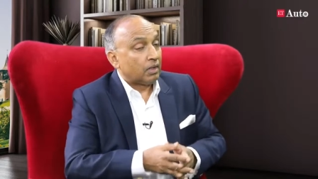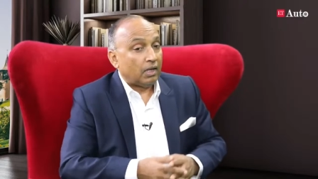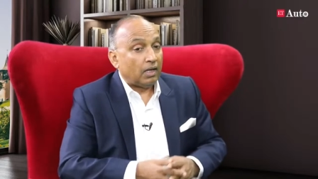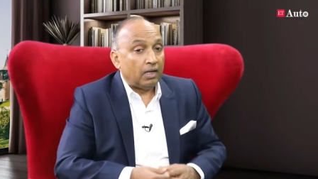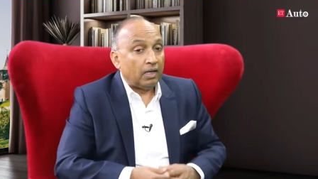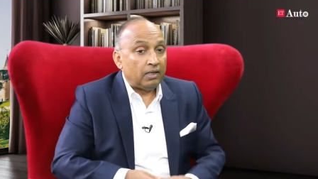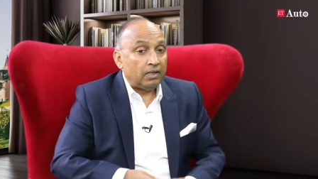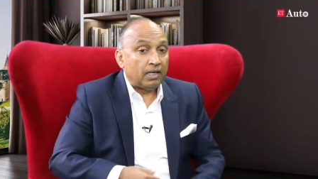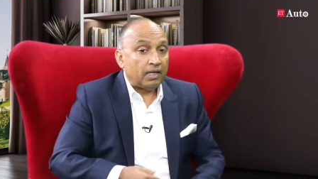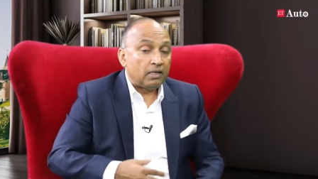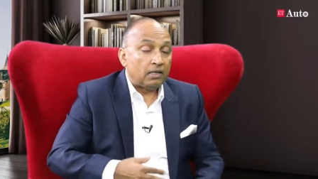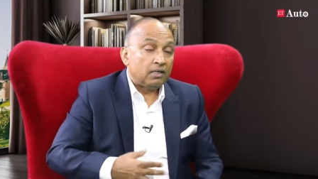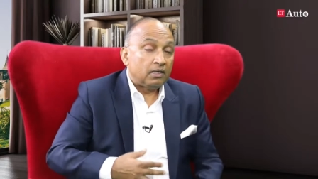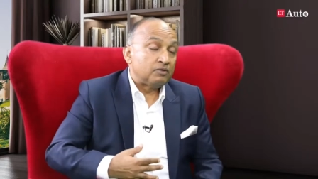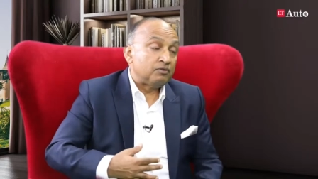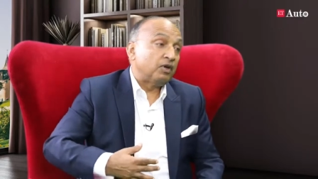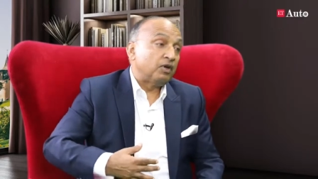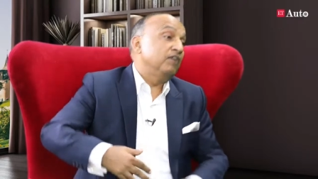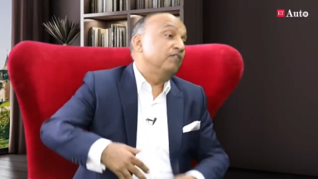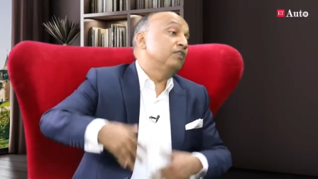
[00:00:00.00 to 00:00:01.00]
And that
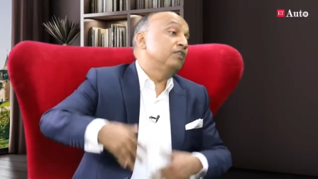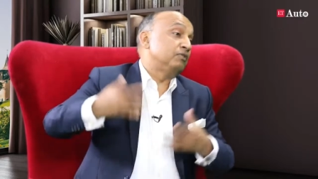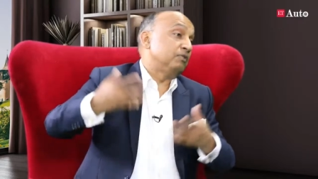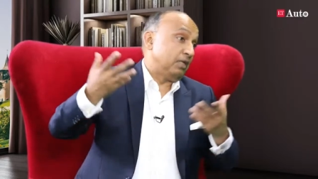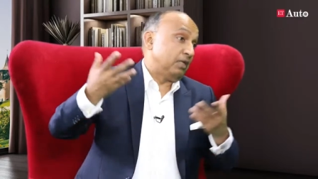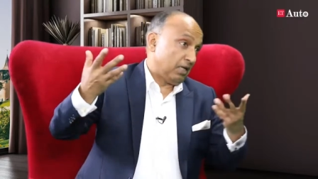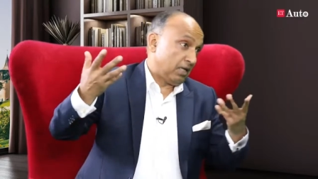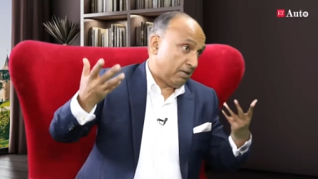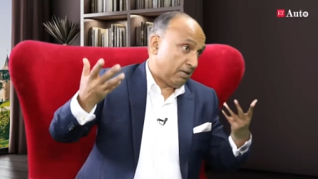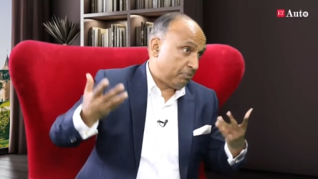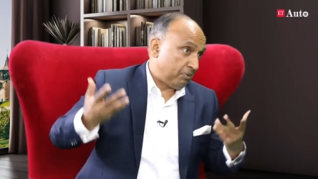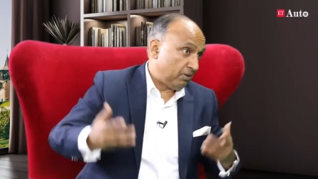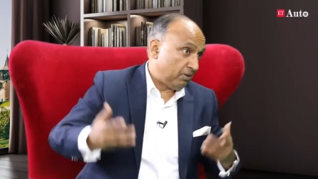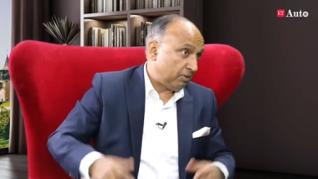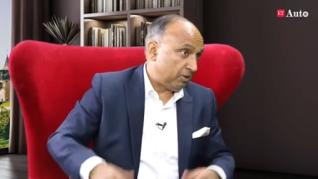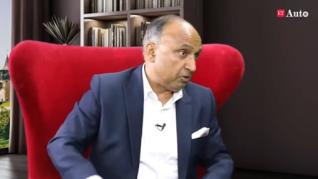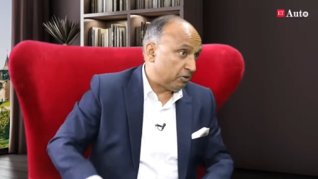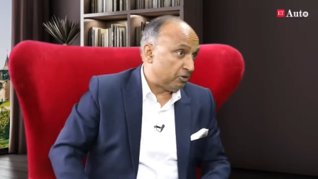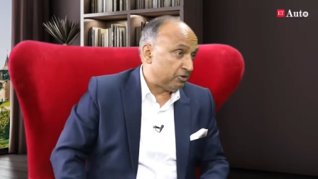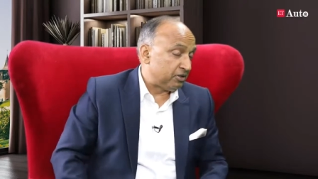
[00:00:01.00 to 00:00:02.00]
his wife is very happy
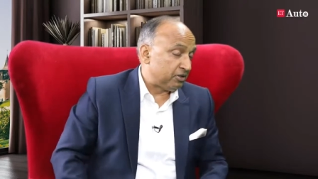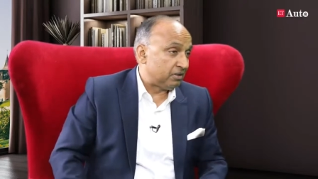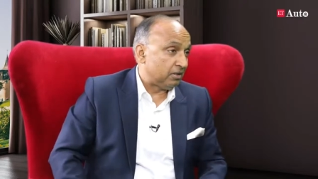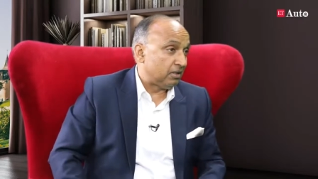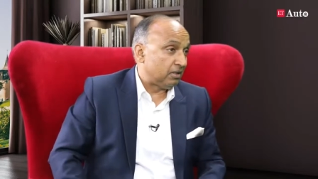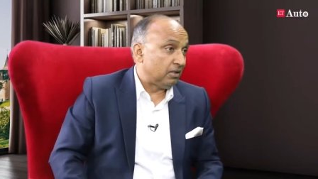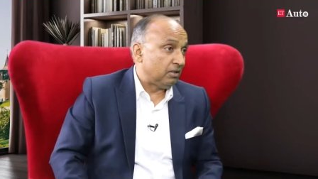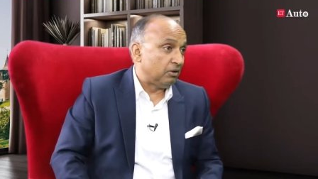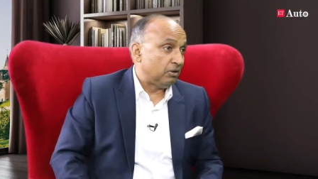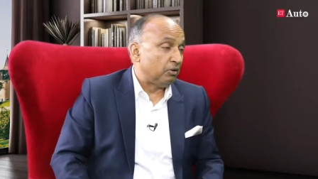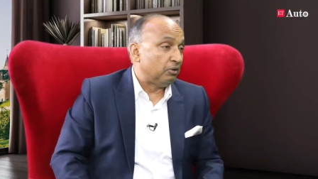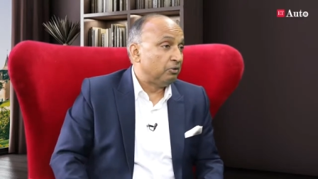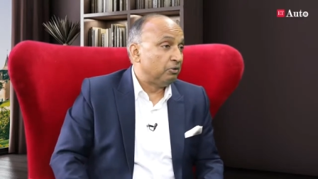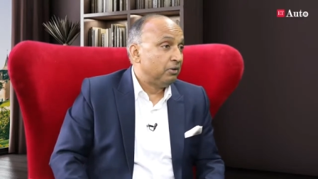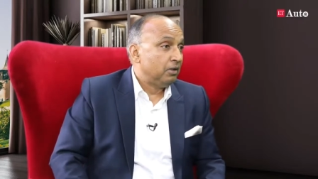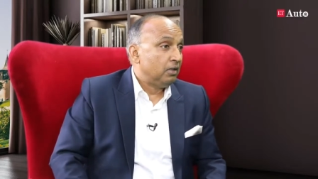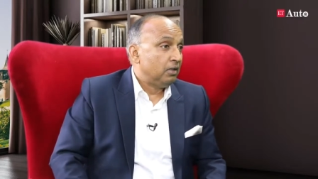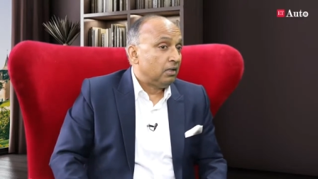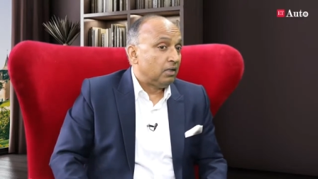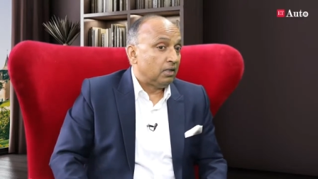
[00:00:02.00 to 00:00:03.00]
because,
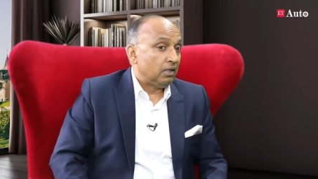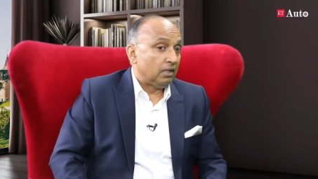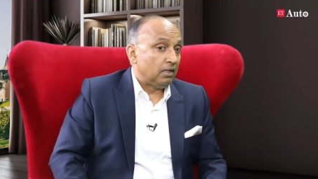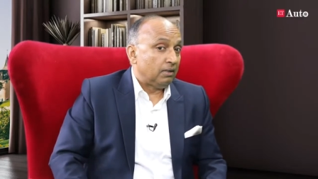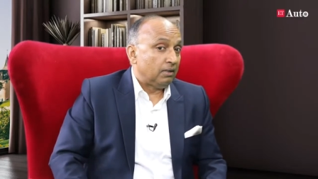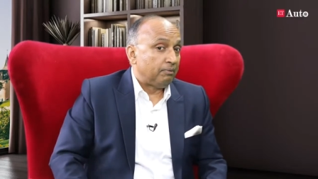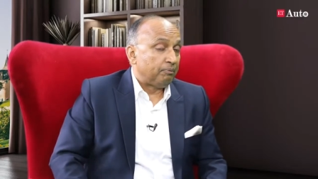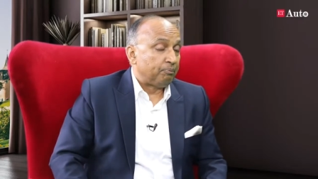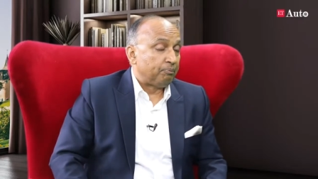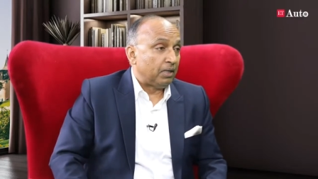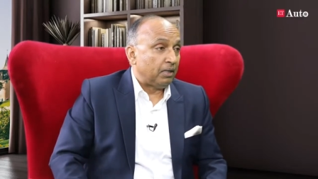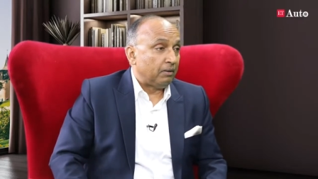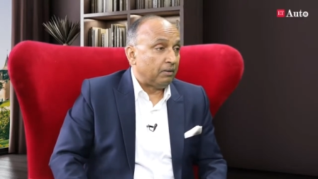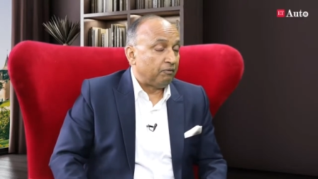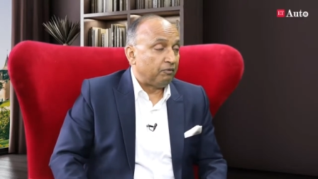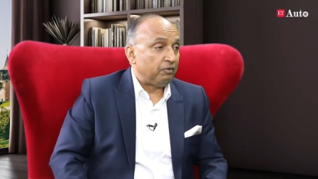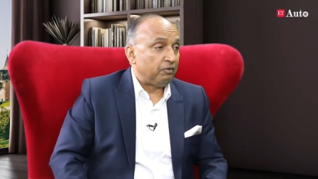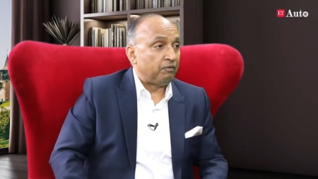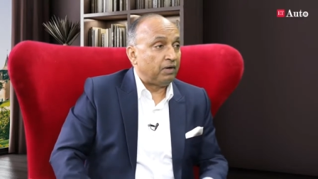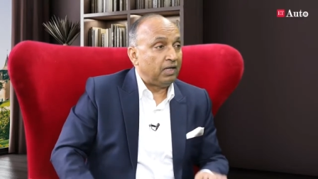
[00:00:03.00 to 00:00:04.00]

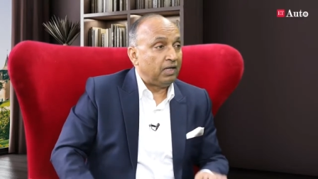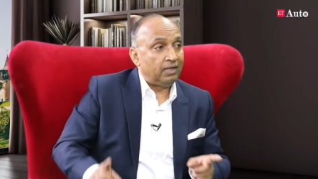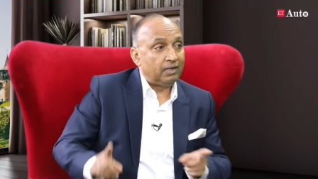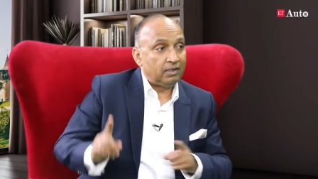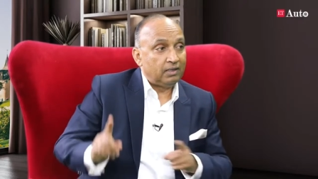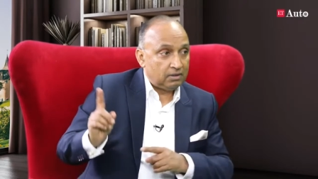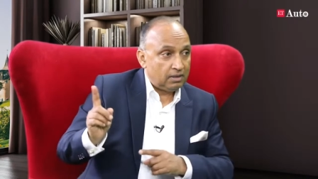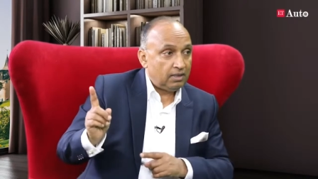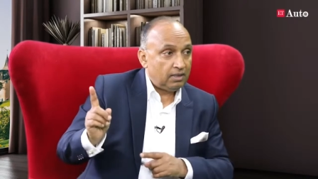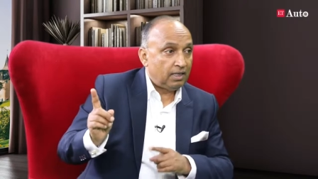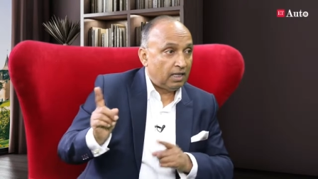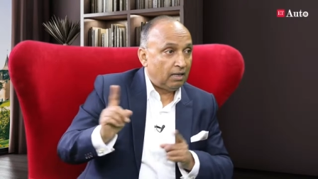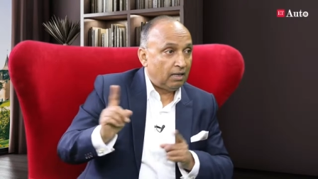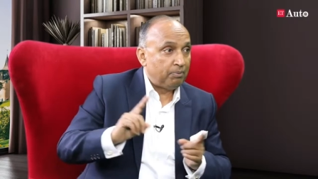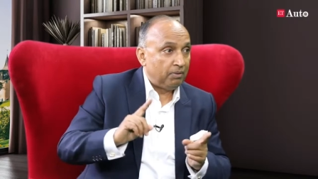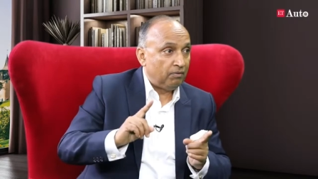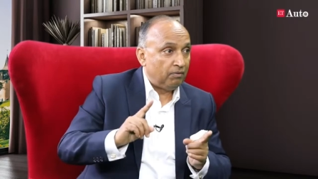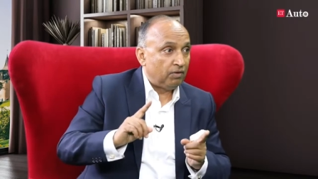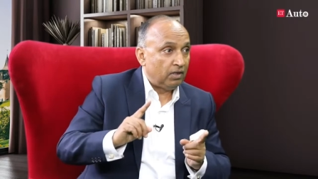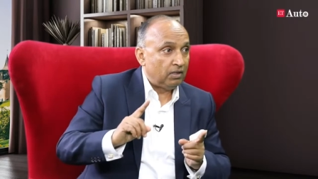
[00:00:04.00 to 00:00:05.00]
while that incident
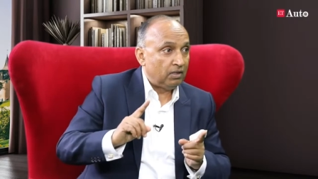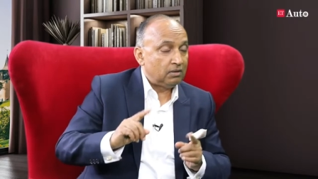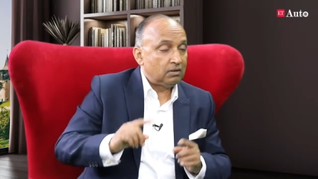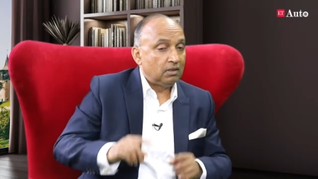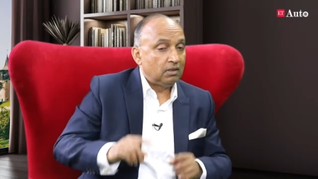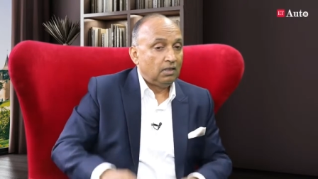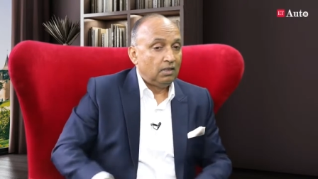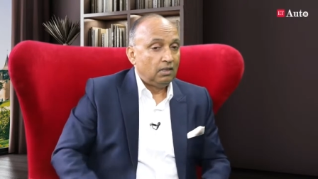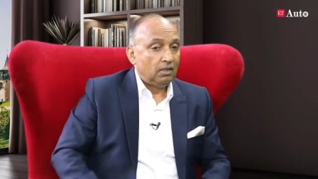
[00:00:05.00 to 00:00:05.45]
happened once,